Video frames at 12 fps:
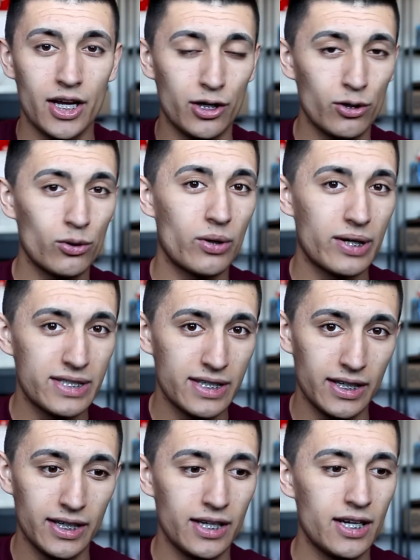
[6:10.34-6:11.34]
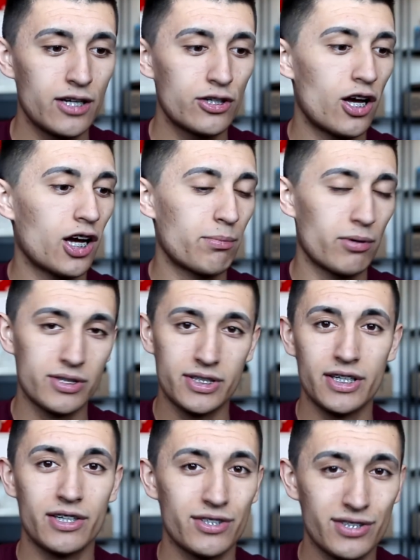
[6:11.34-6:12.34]
in New York City, talk about
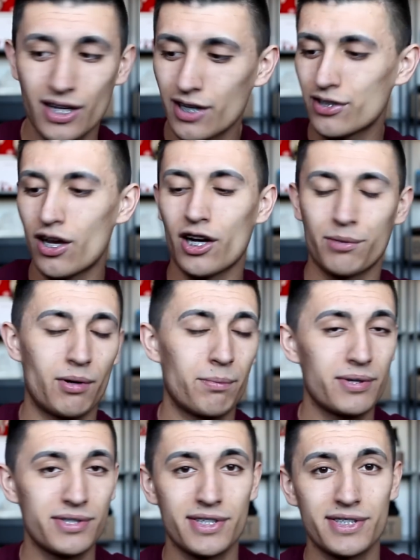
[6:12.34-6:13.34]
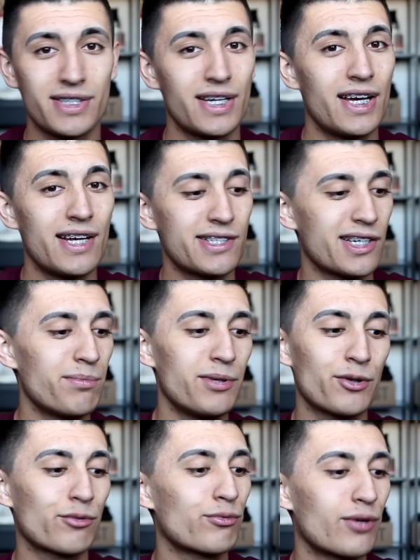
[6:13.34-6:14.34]
sneakers, talk about business. It's gonna
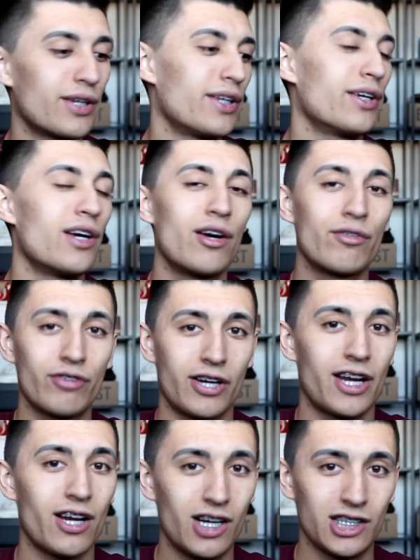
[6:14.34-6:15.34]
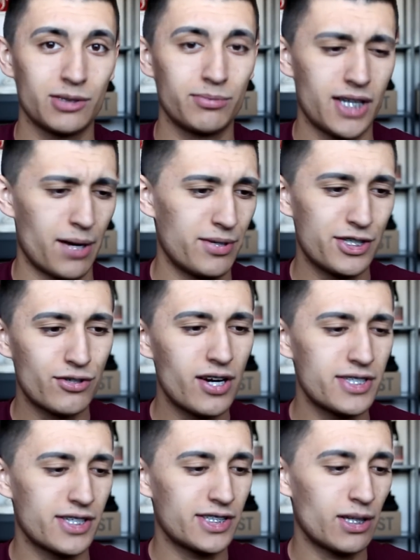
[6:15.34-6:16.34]
be a really freaking awesome time. And it's
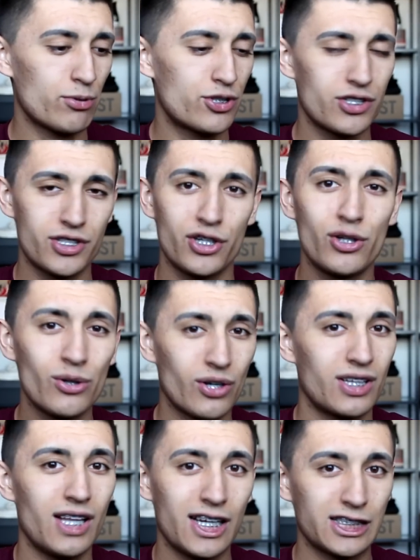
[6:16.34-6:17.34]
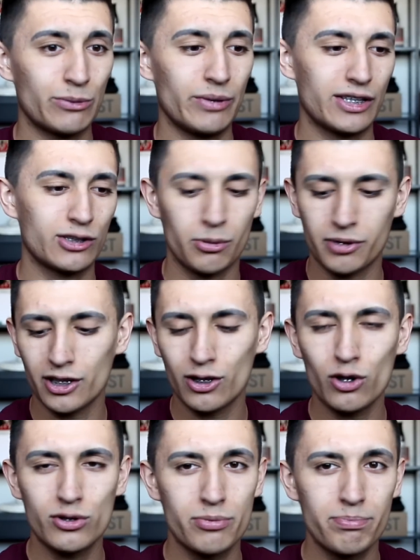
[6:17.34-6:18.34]
crazy because I was just in New York last week. So I'm gonna
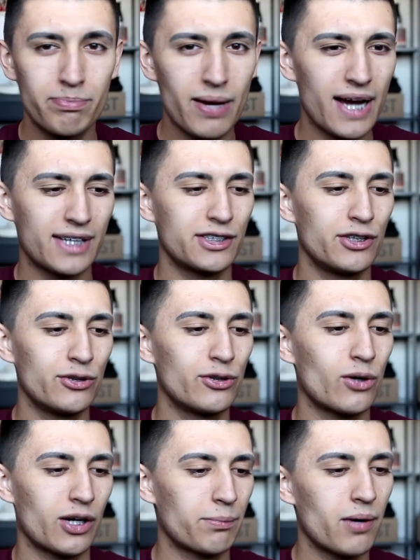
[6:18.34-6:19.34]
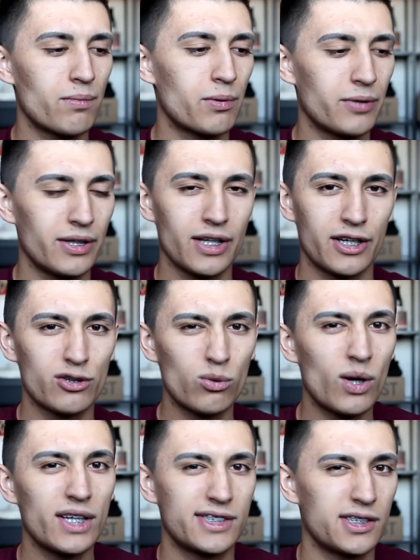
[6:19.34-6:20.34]
go back to New York probably like
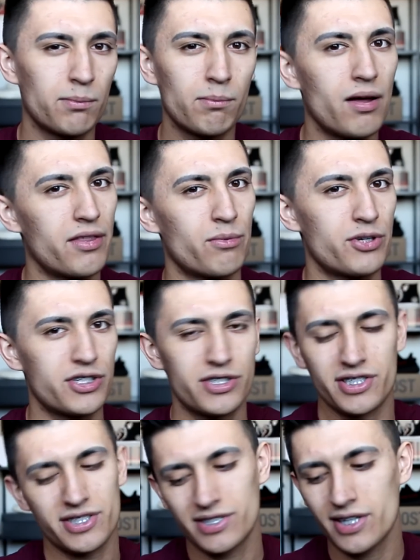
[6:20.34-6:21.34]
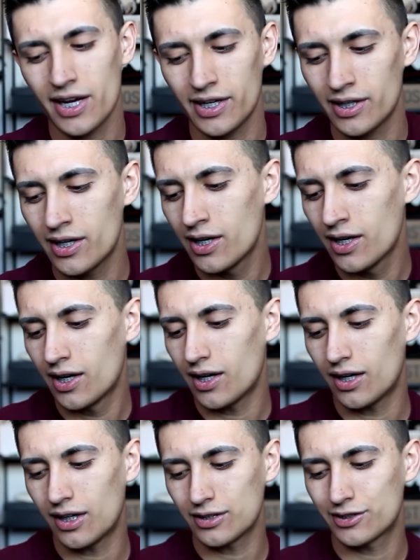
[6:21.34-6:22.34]
twice in a month, which is insane.
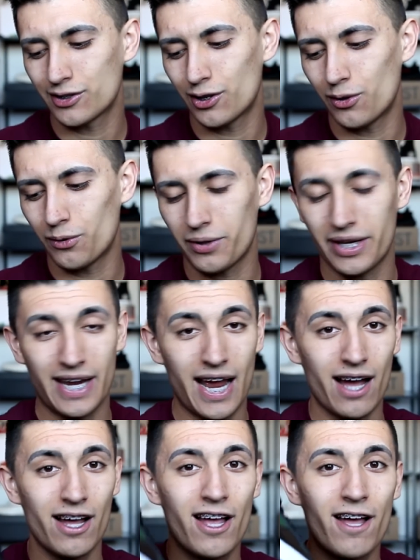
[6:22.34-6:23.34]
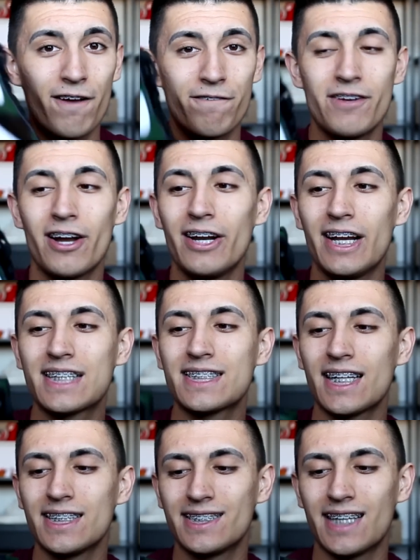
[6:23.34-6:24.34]
Uh, so yeah, very
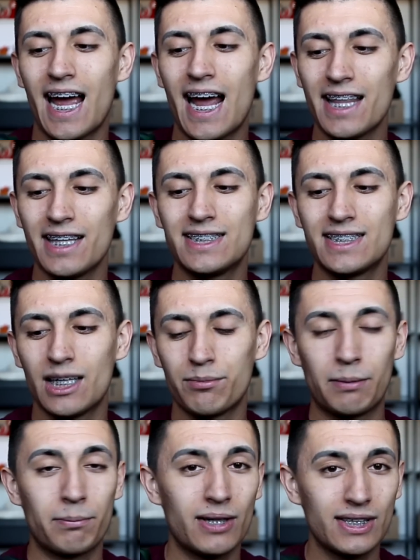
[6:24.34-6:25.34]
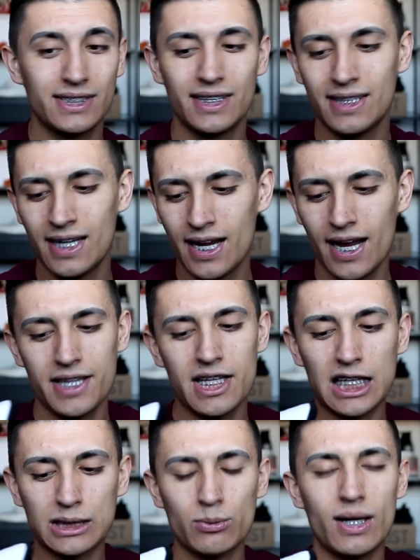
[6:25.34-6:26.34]
excited to hand these to him in person. And
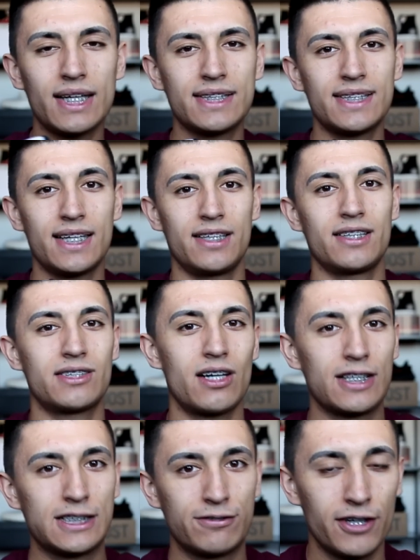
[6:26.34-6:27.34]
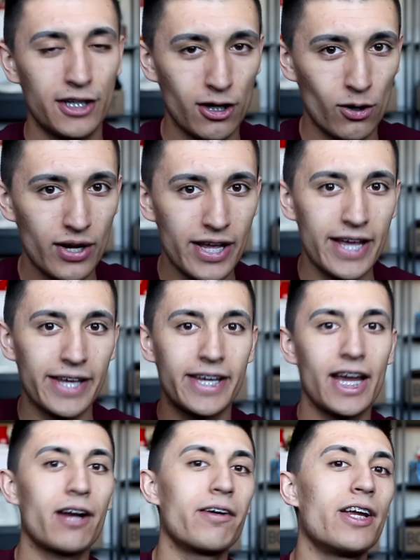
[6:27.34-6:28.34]
that's why I said at the start of this video,
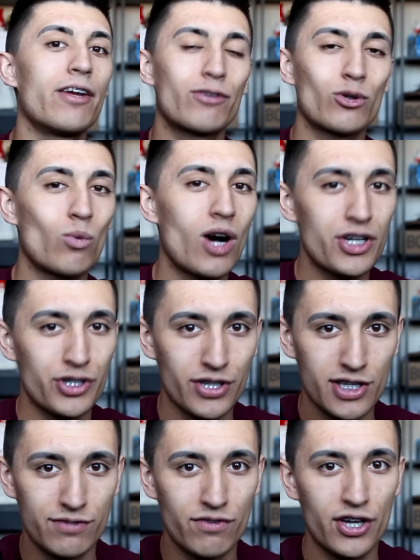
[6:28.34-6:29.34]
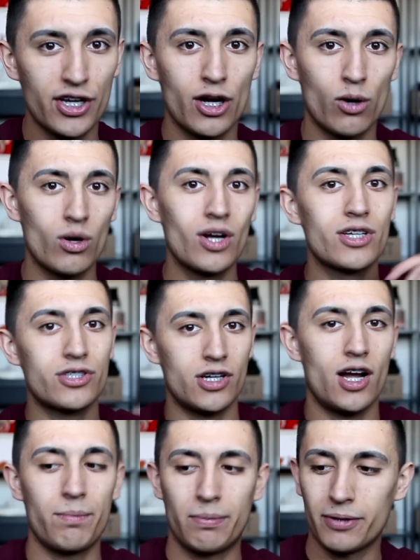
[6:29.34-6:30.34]
Gary, if you're watching this video,
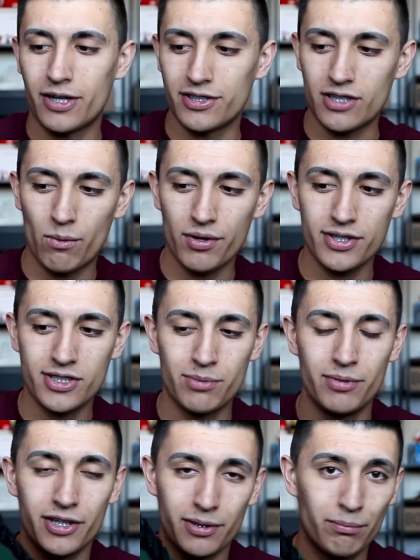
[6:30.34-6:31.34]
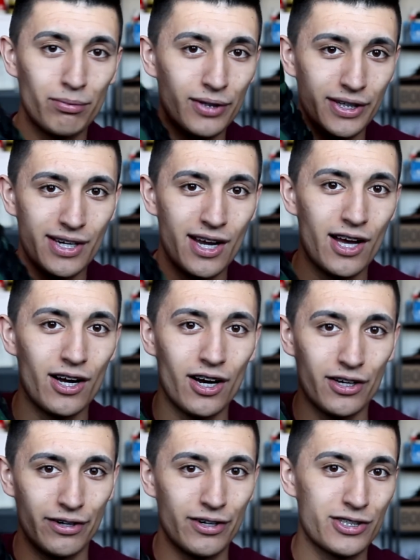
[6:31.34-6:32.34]
stop, because I want this to be a complete,
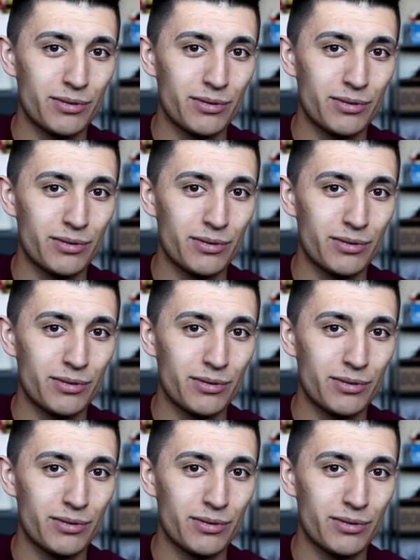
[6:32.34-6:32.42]
utter